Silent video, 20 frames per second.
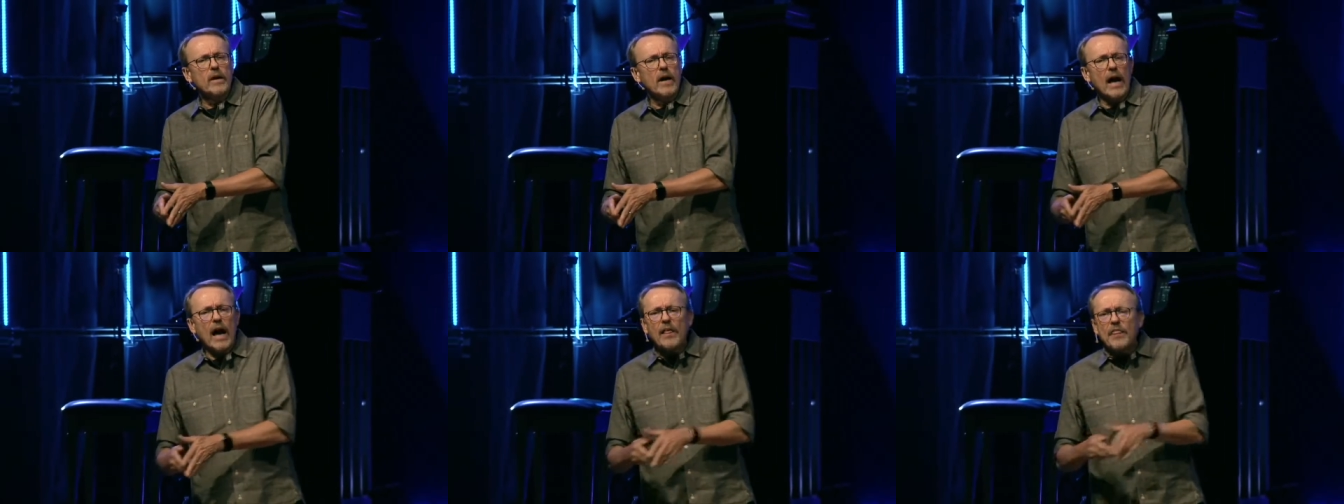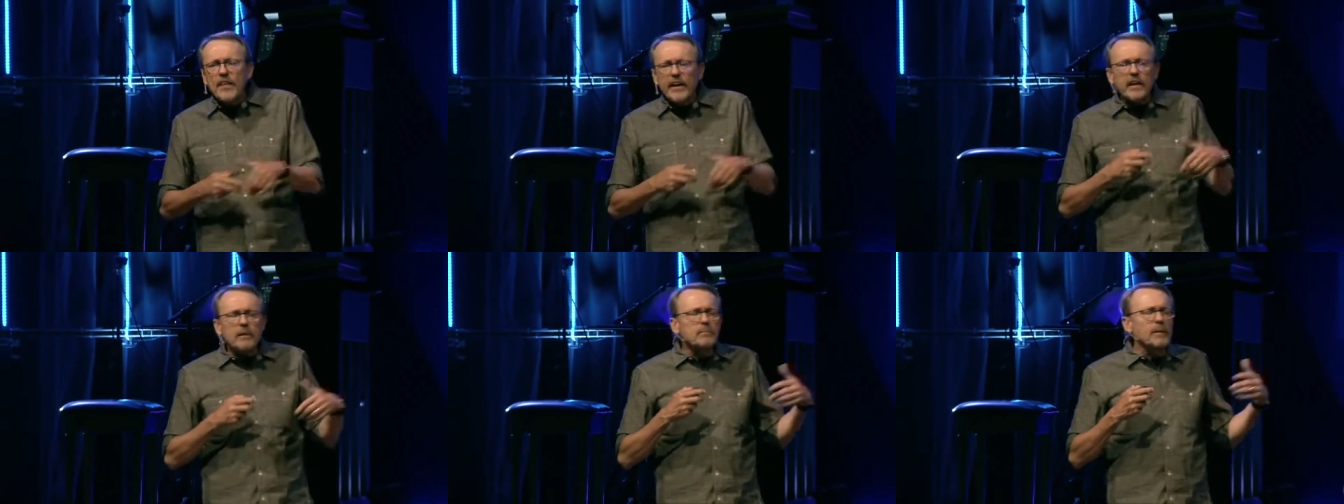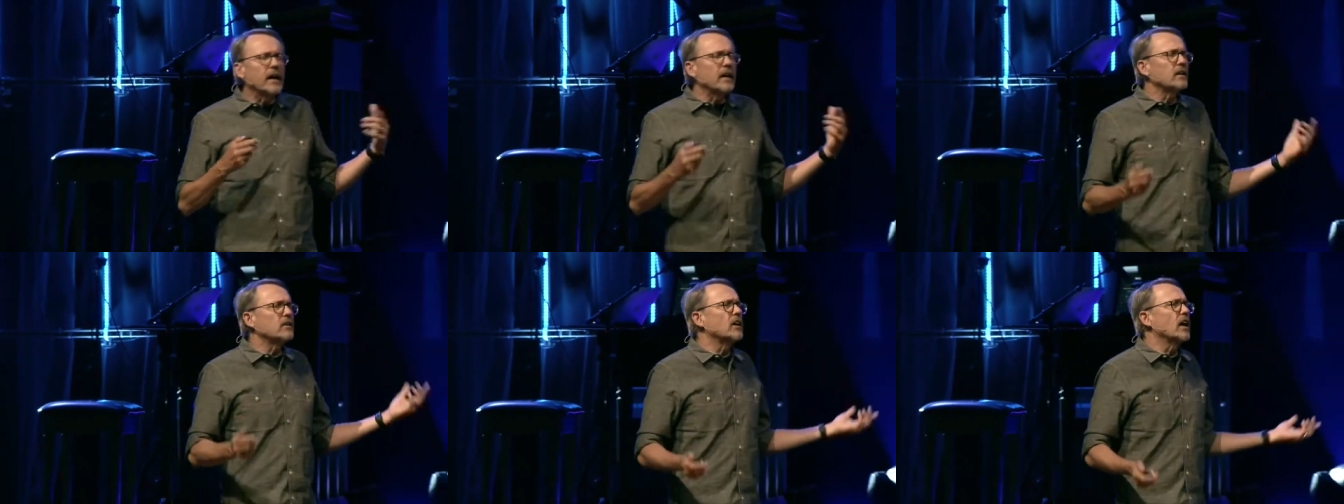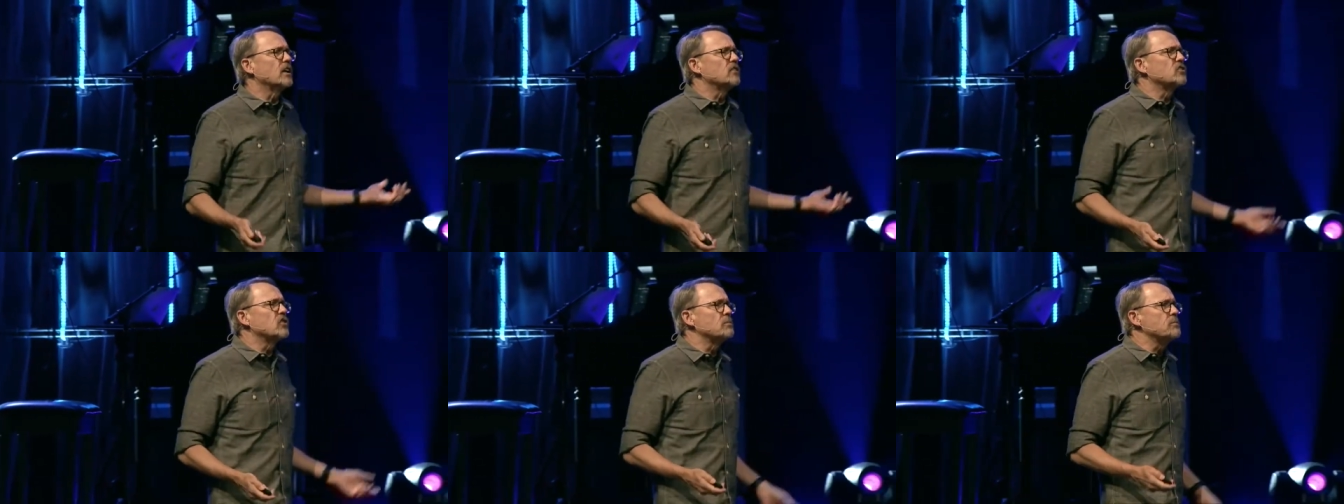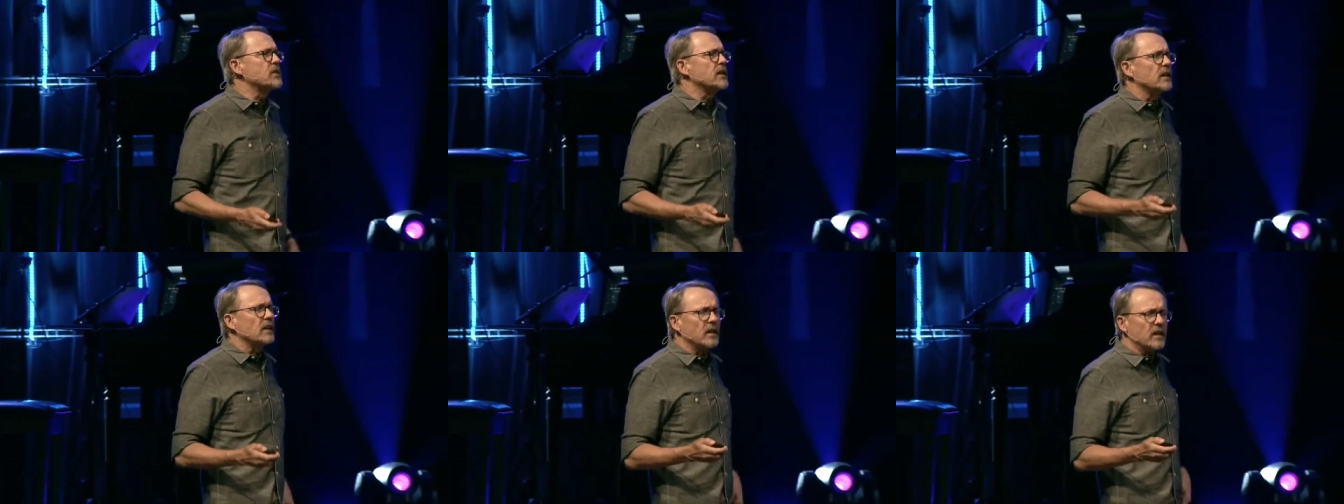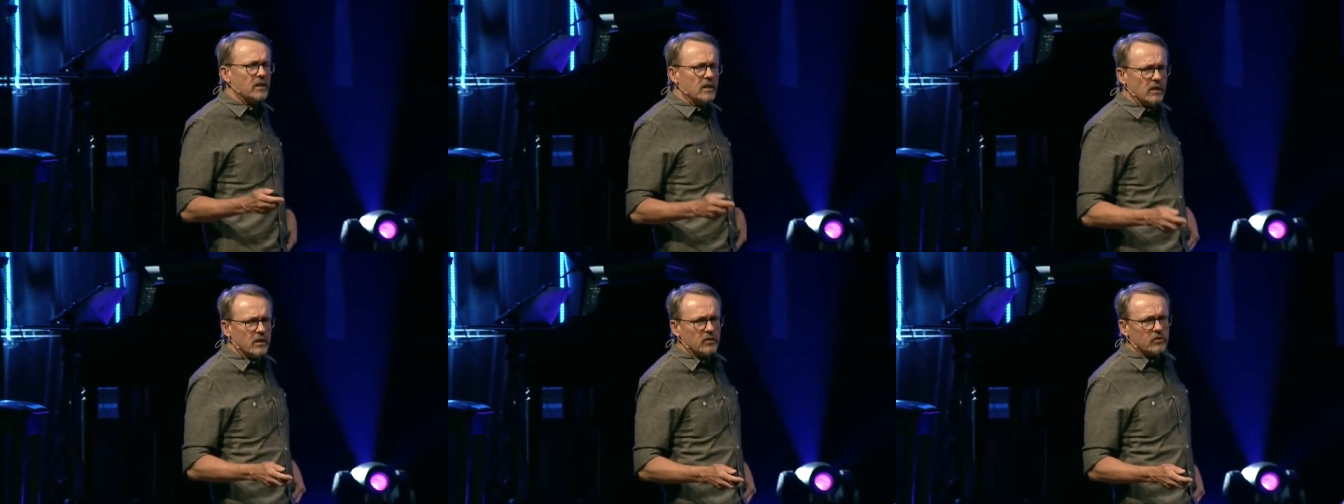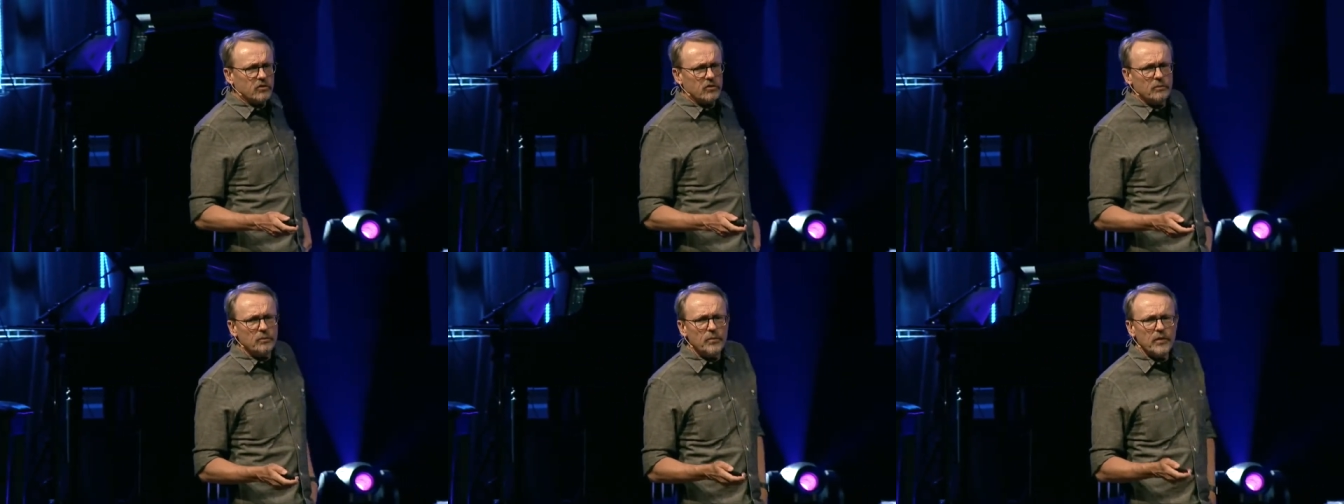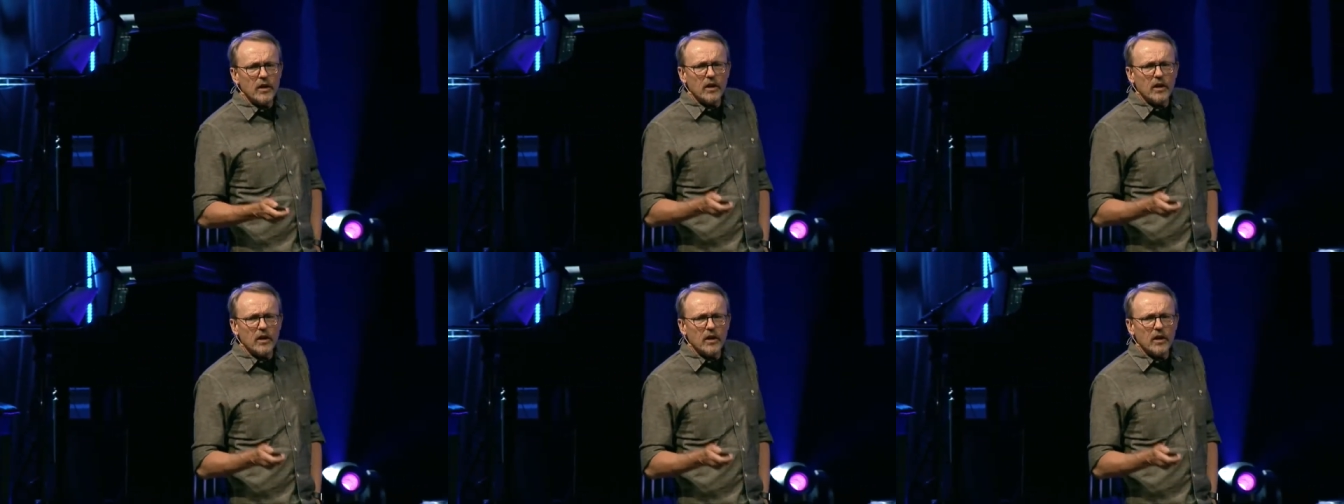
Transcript: I think it might have gone something like this.